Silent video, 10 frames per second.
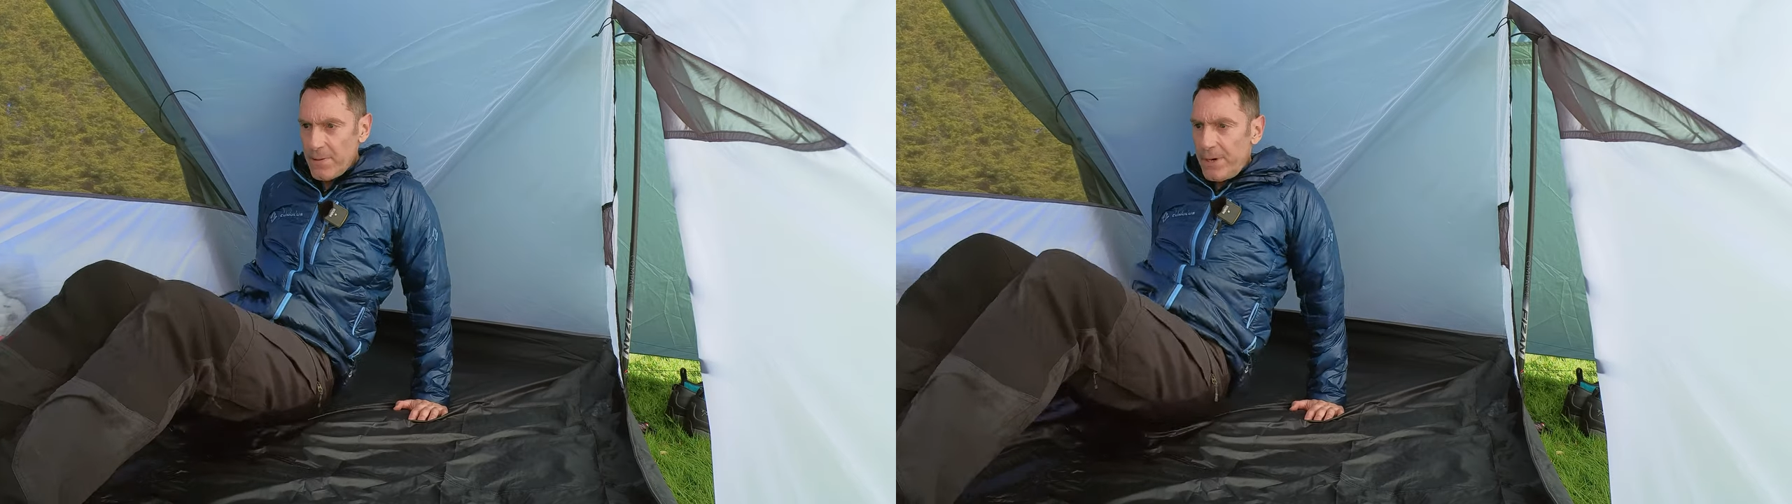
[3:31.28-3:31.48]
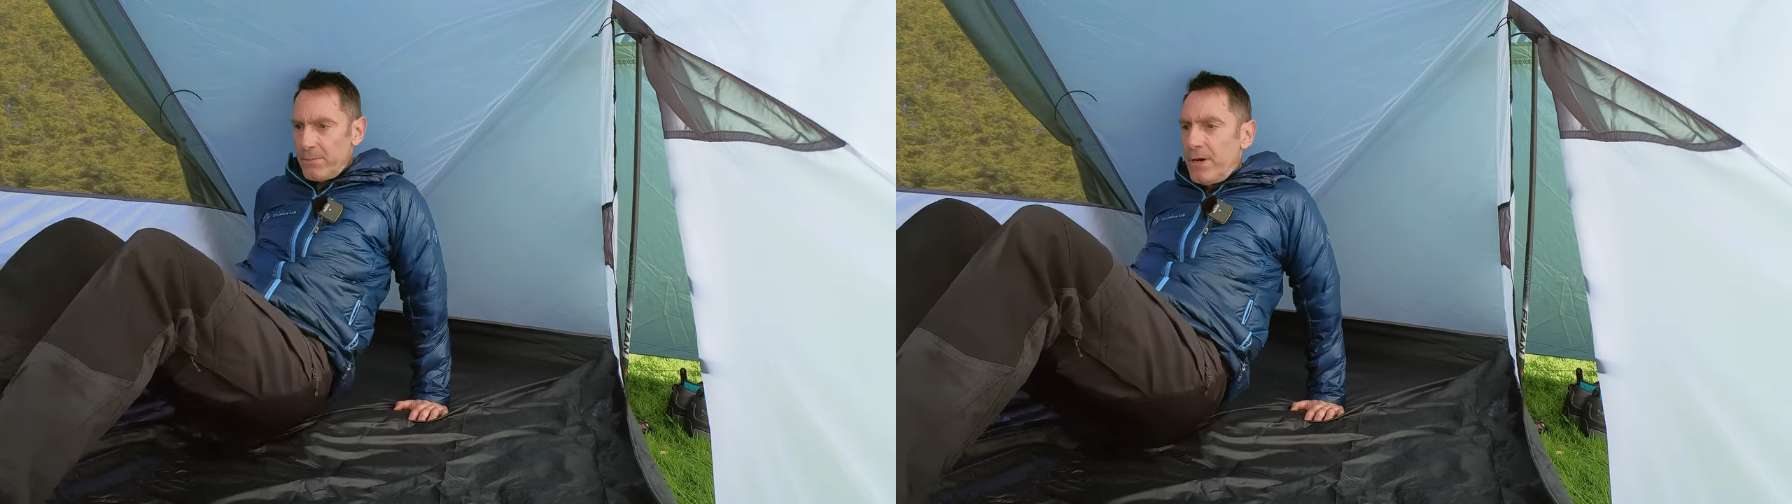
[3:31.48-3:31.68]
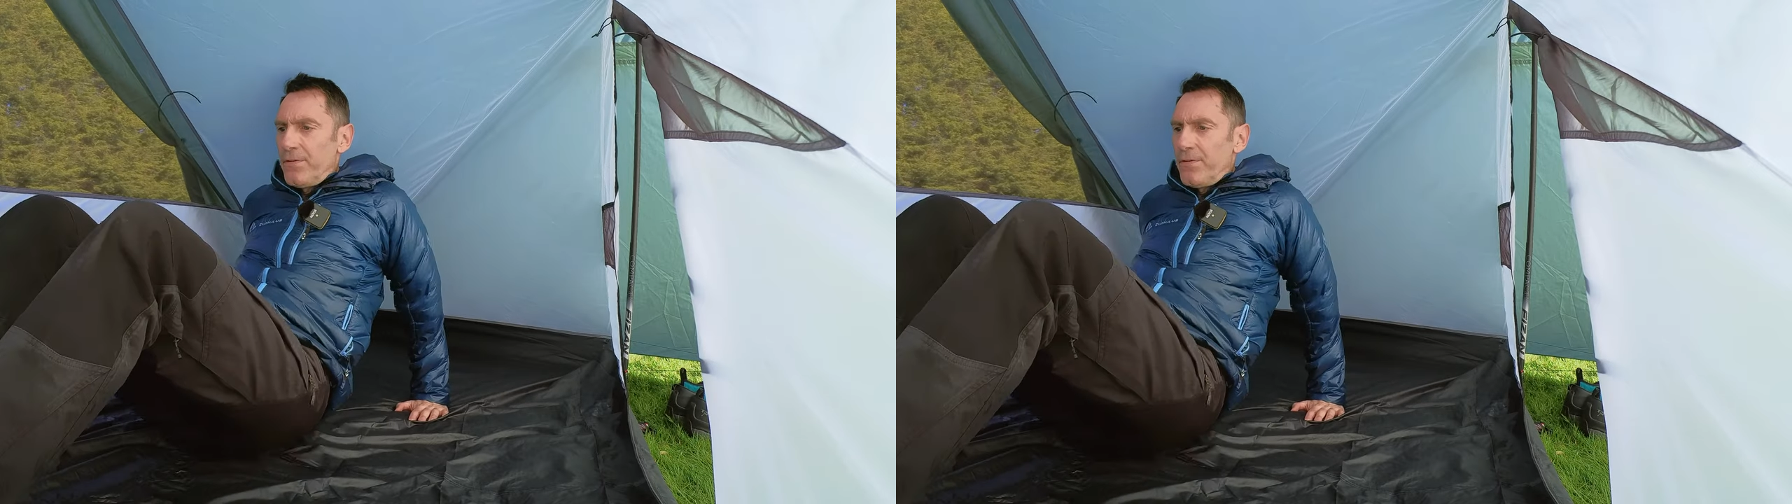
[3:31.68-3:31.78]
I bring my